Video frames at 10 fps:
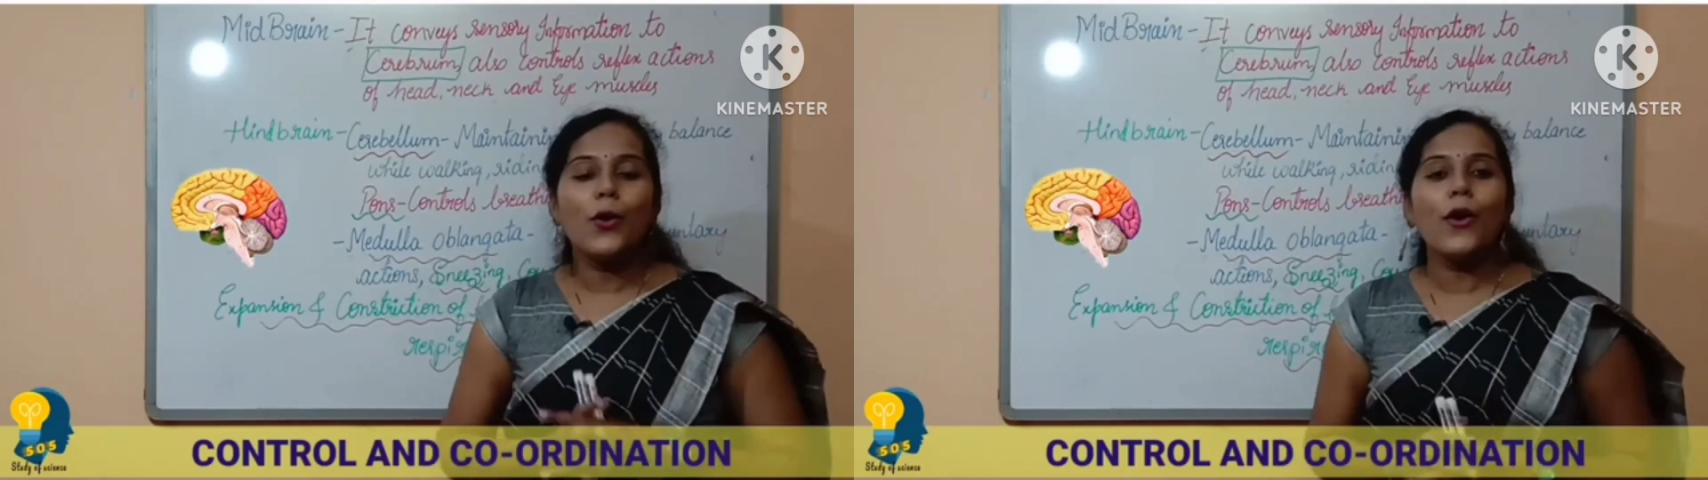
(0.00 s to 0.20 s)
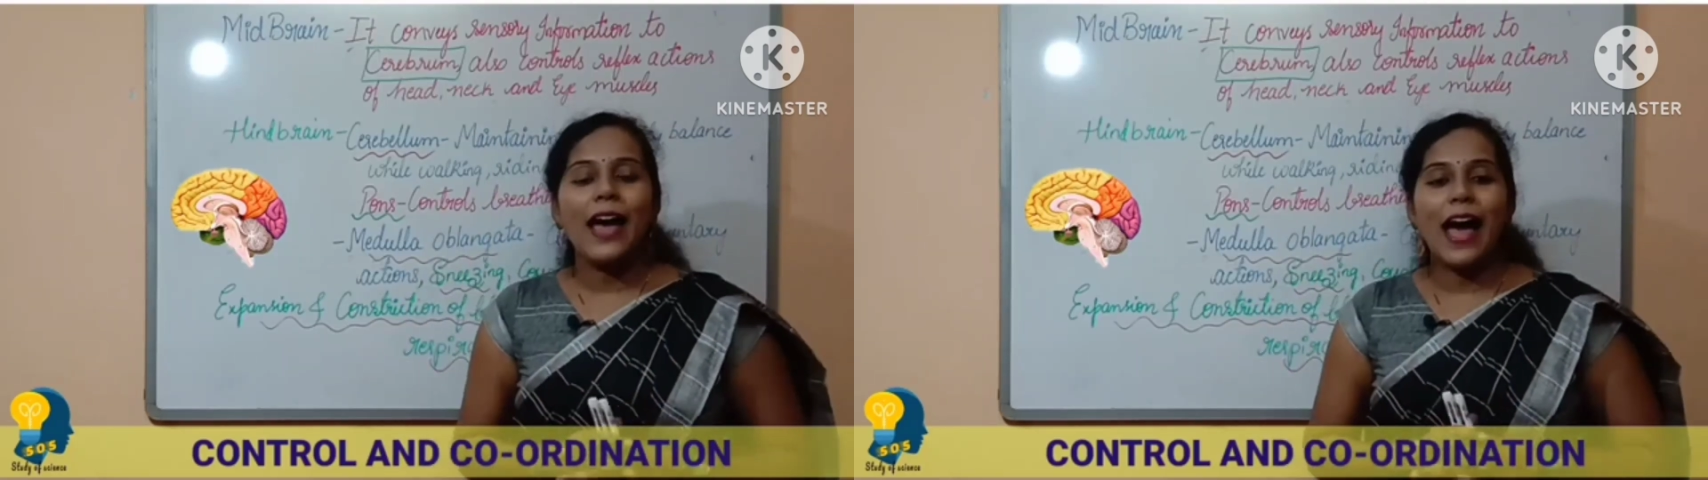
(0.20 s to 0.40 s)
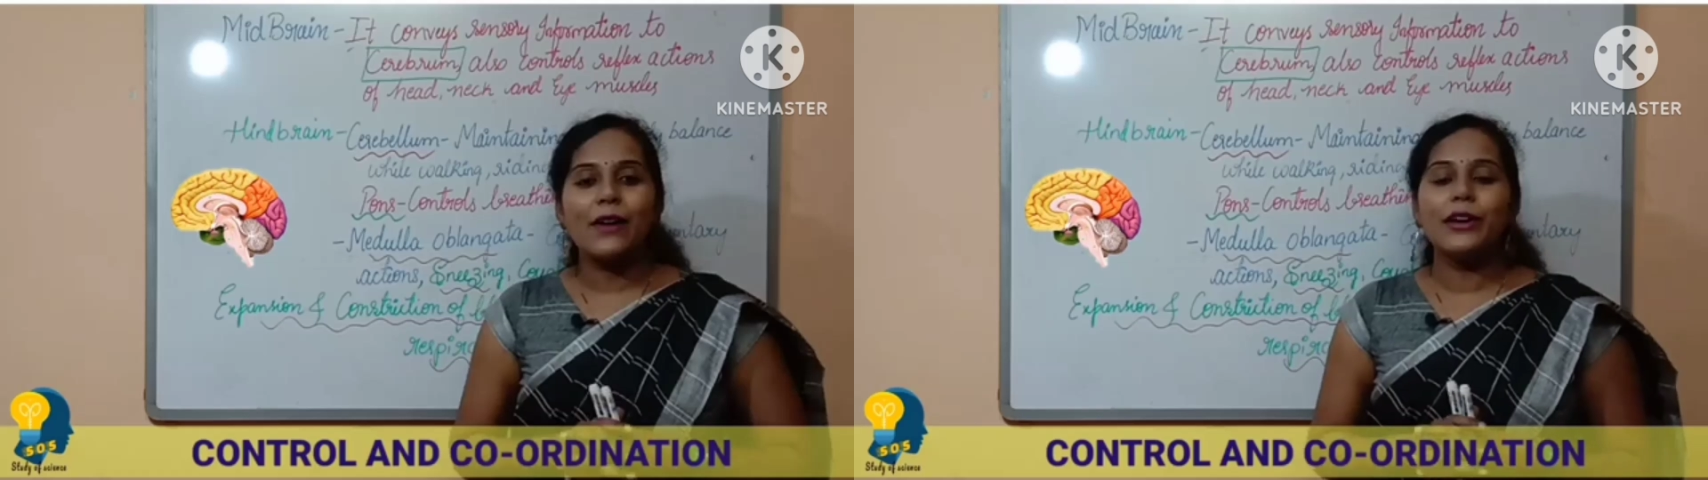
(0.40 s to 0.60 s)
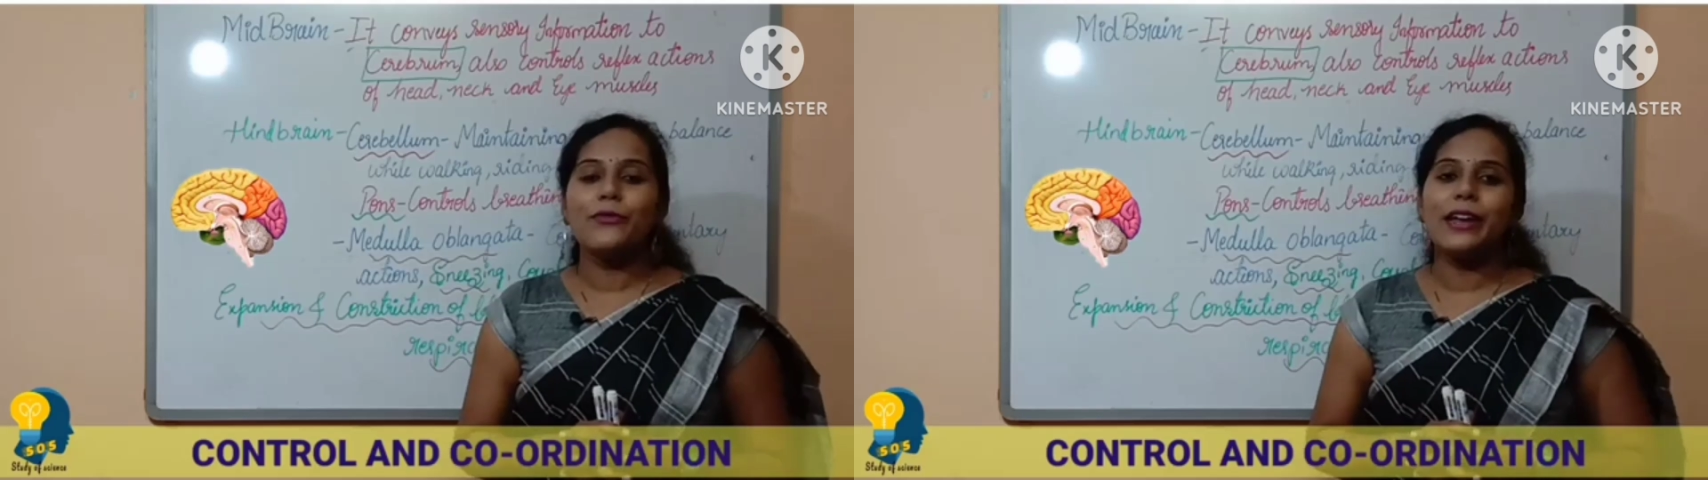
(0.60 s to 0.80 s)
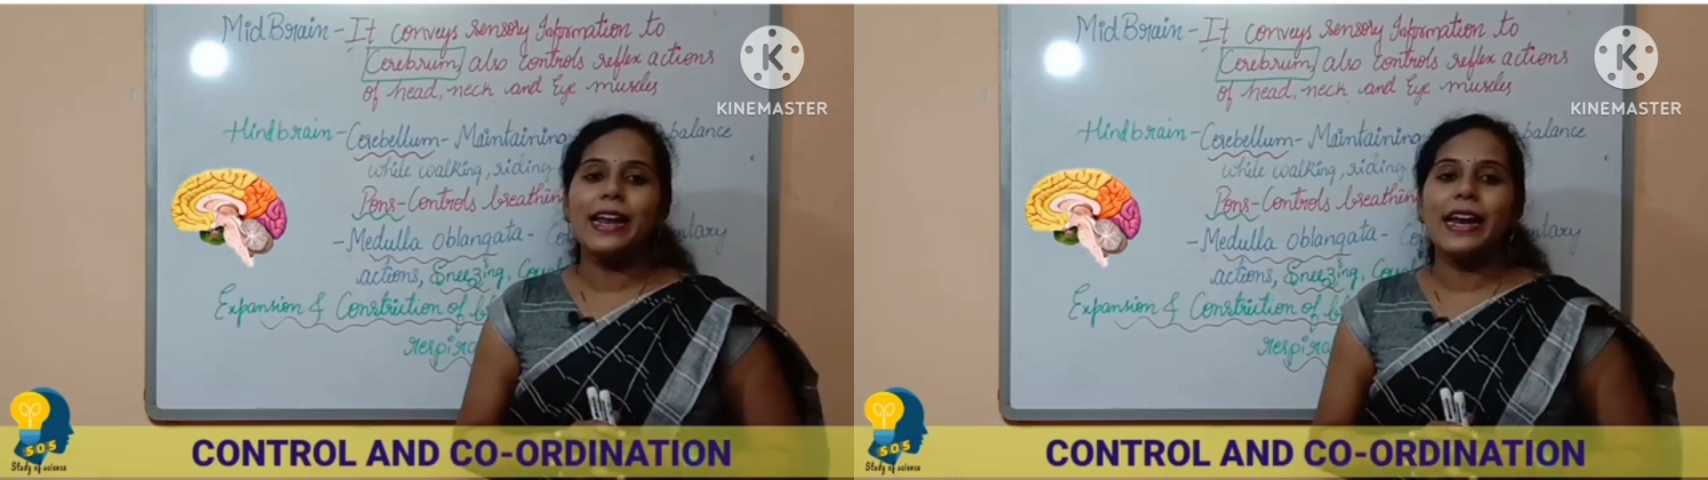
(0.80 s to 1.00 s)
Don't have
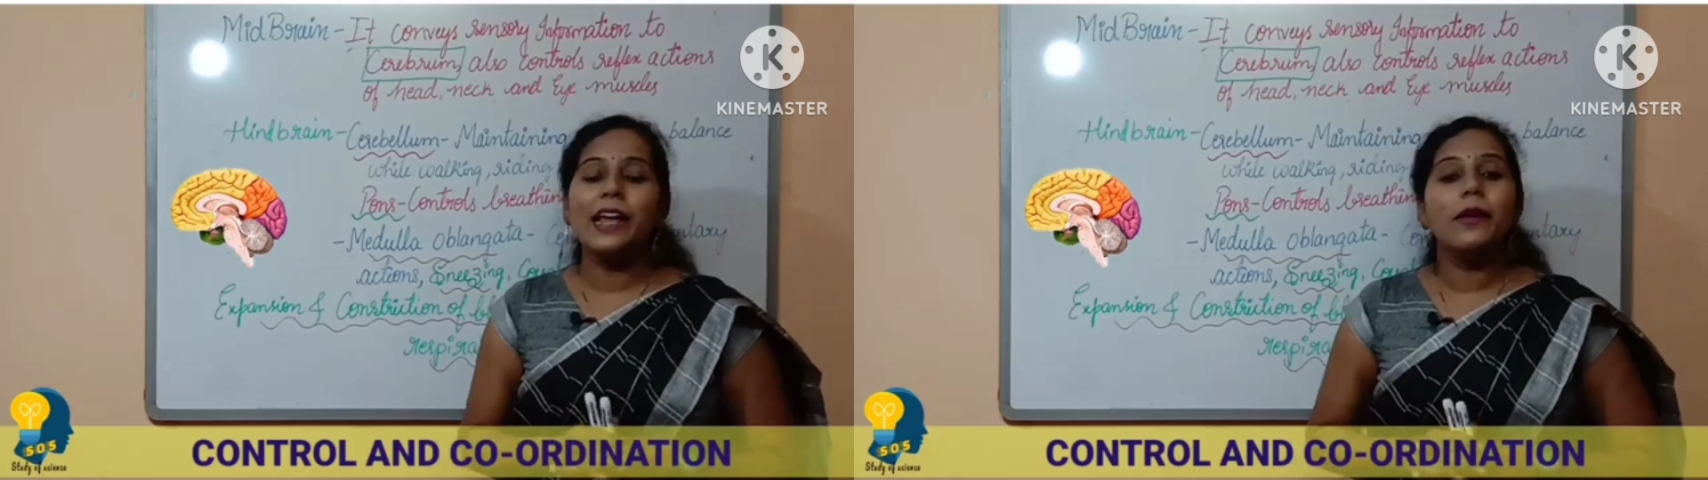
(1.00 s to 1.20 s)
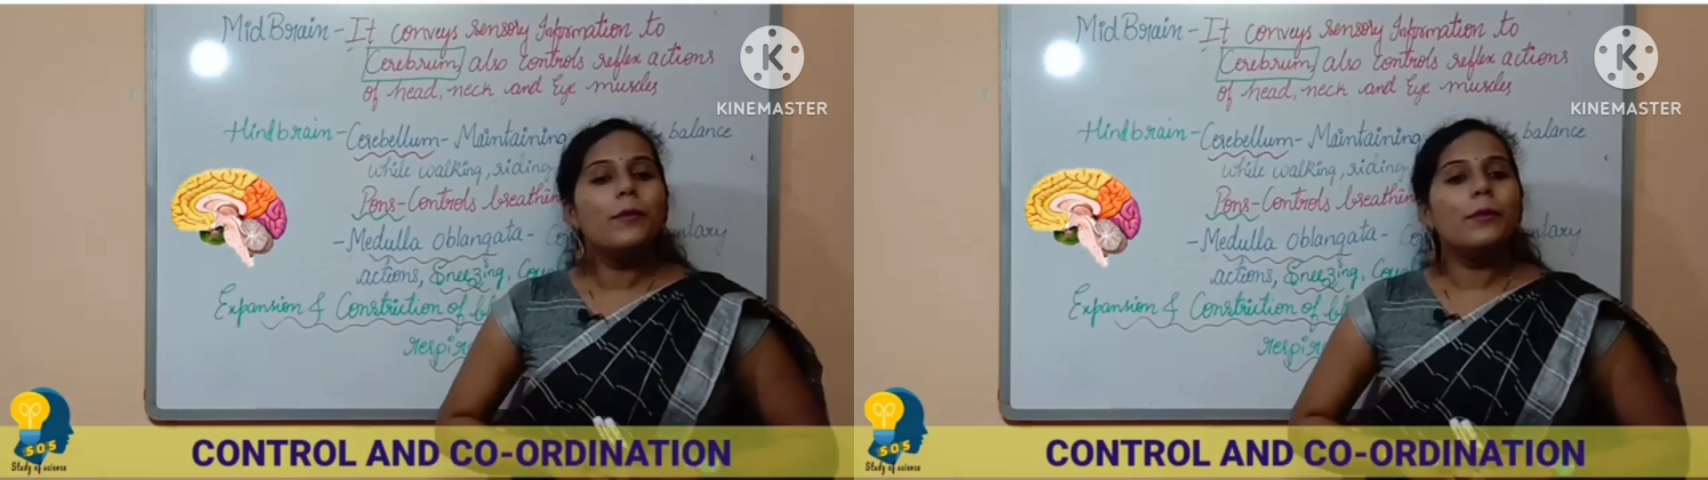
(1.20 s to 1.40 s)
that feeling,